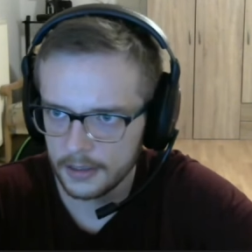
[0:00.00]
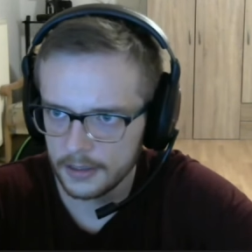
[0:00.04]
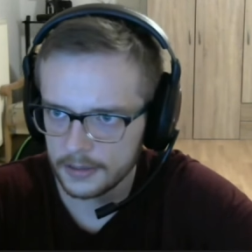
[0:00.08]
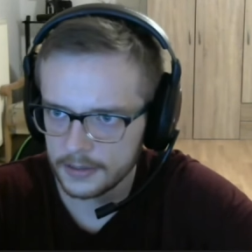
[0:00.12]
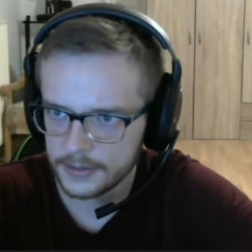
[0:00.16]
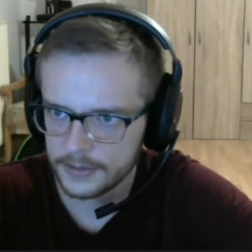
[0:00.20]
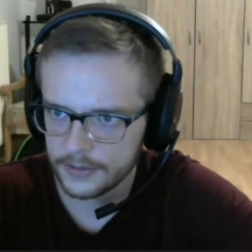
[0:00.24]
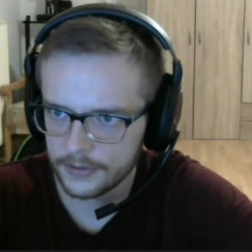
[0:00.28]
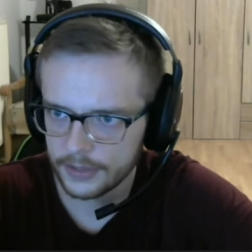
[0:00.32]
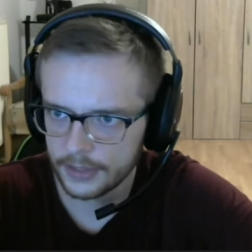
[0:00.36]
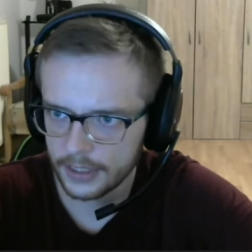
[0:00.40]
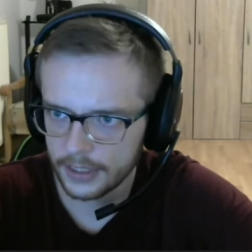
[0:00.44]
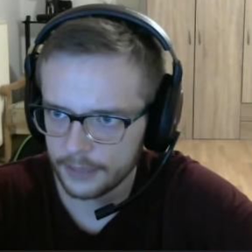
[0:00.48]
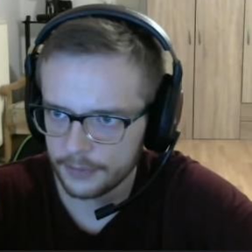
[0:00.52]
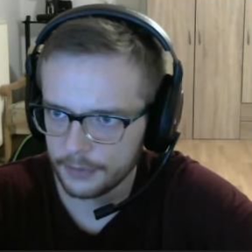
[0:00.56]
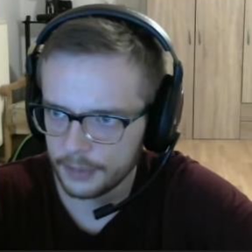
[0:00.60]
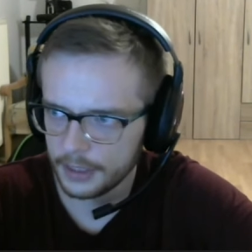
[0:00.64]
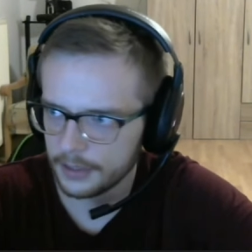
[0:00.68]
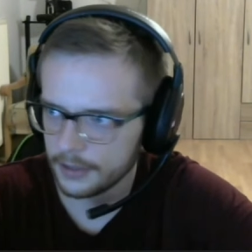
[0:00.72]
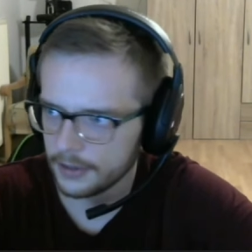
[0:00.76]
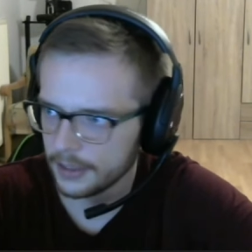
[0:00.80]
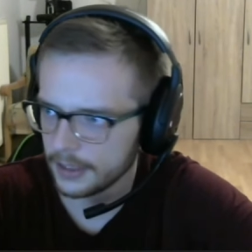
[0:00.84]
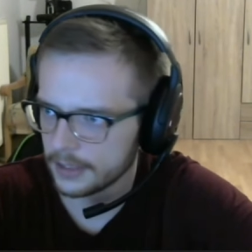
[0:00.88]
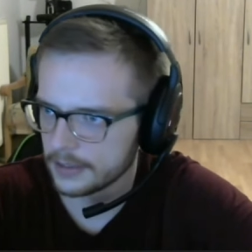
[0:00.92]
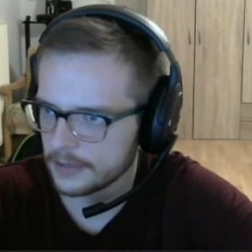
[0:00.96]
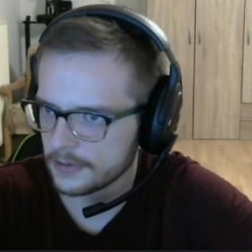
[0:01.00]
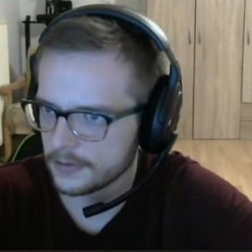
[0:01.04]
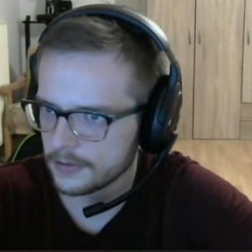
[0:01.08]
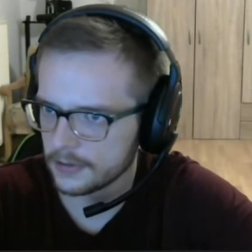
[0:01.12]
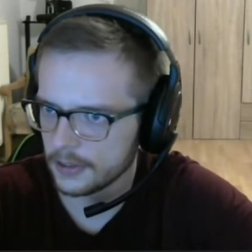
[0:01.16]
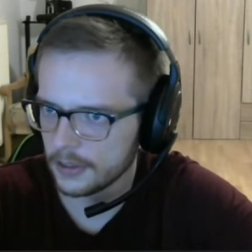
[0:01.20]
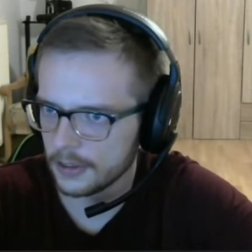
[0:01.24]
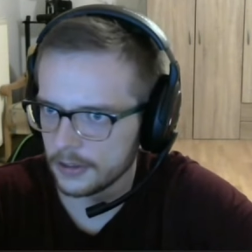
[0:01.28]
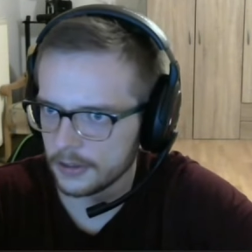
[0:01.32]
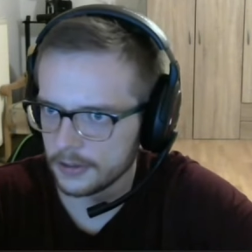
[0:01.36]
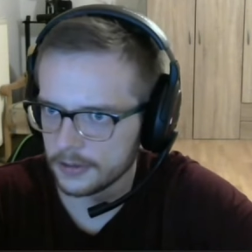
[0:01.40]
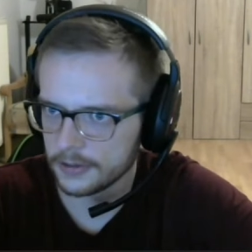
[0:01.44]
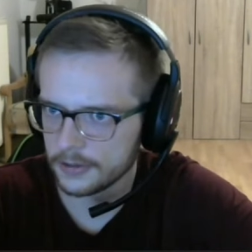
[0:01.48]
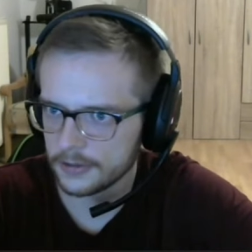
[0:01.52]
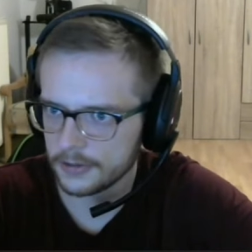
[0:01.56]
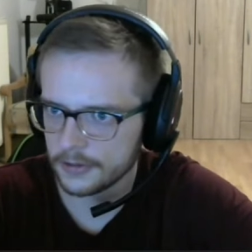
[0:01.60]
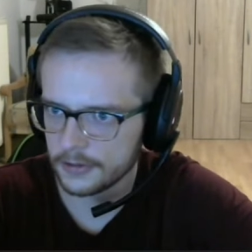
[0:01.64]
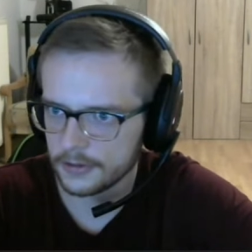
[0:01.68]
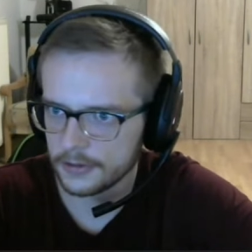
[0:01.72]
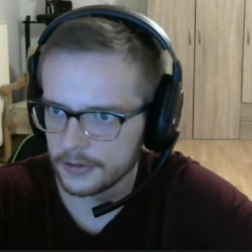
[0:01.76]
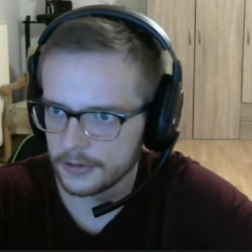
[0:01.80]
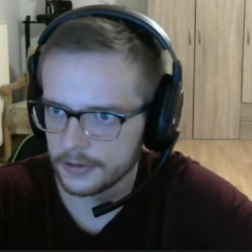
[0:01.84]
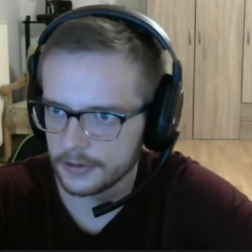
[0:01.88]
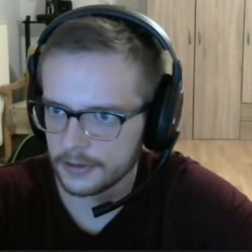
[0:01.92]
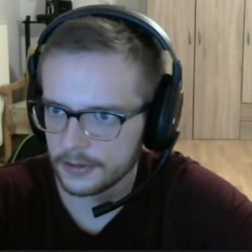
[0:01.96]
So again, we're in the next card,
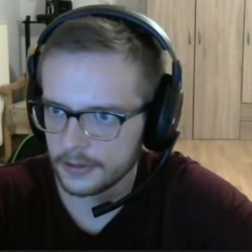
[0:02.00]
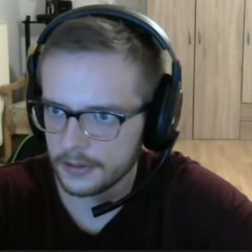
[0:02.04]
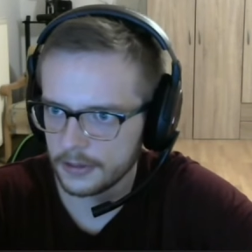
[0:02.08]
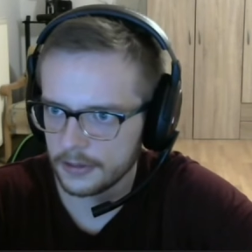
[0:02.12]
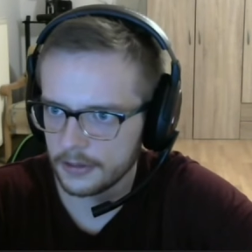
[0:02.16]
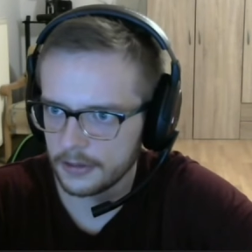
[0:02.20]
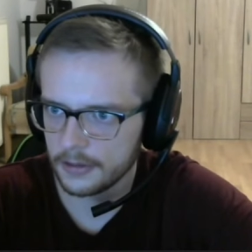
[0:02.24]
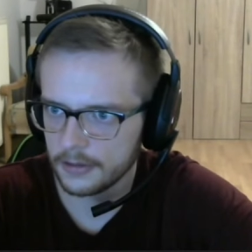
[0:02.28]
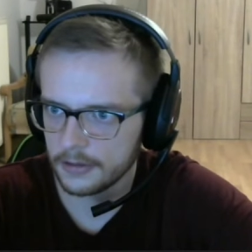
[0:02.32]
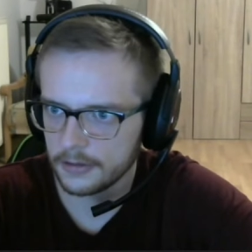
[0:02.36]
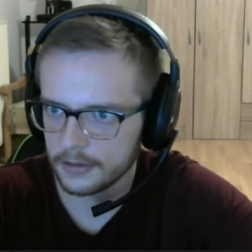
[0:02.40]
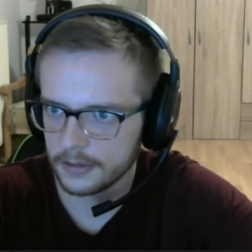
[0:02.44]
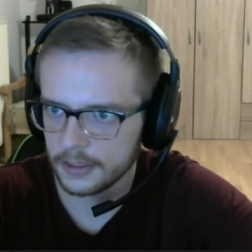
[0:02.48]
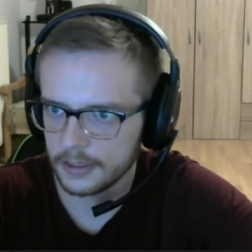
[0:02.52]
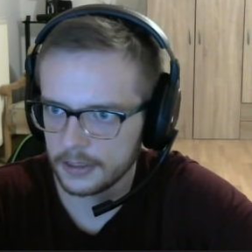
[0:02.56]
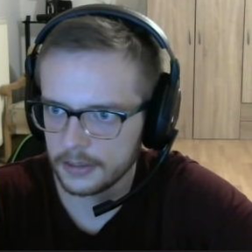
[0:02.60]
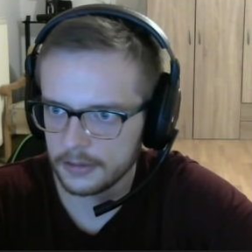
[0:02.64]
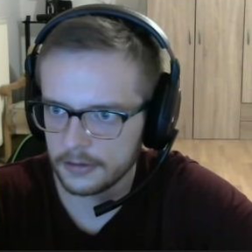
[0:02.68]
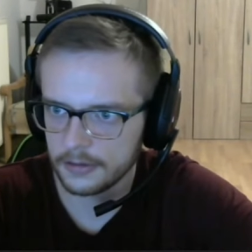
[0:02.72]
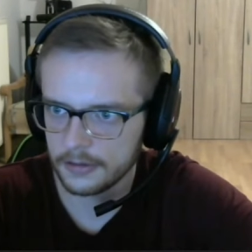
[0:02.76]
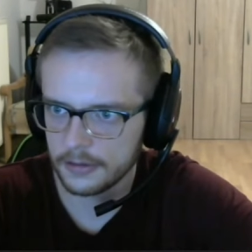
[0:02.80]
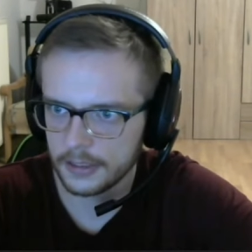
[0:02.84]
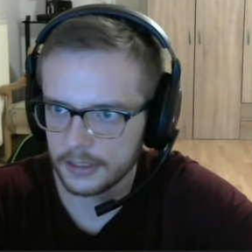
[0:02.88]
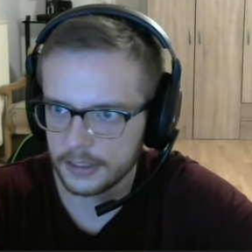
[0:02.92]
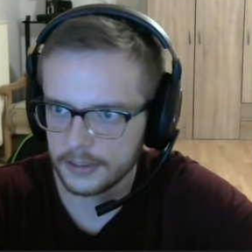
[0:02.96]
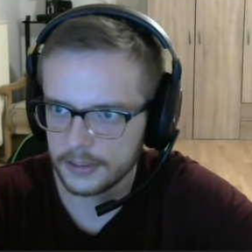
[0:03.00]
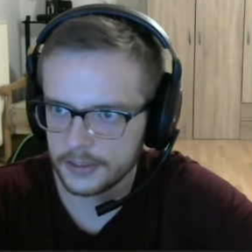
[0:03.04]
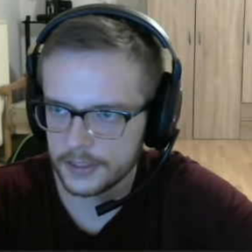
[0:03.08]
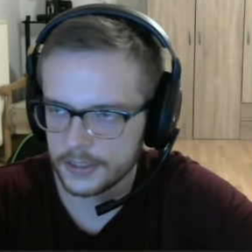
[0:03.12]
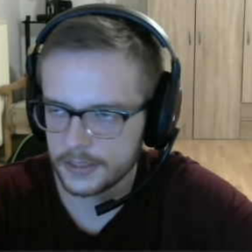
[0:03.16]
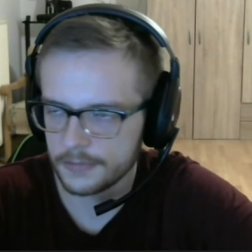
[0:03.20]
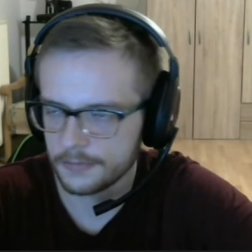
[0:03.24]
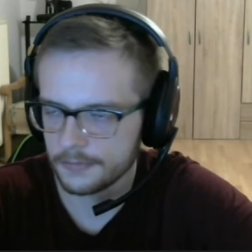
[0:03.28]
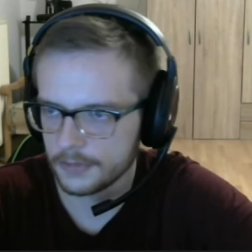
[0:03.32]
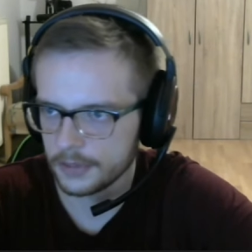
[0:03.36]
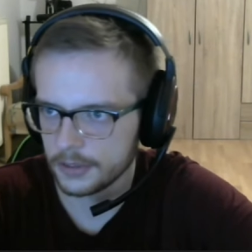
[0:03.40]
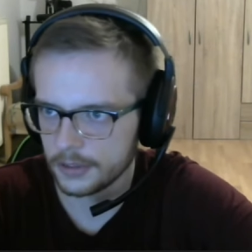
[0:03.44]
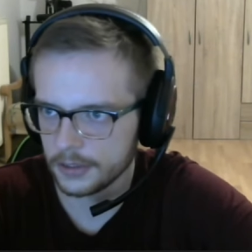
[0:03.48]
Rinji.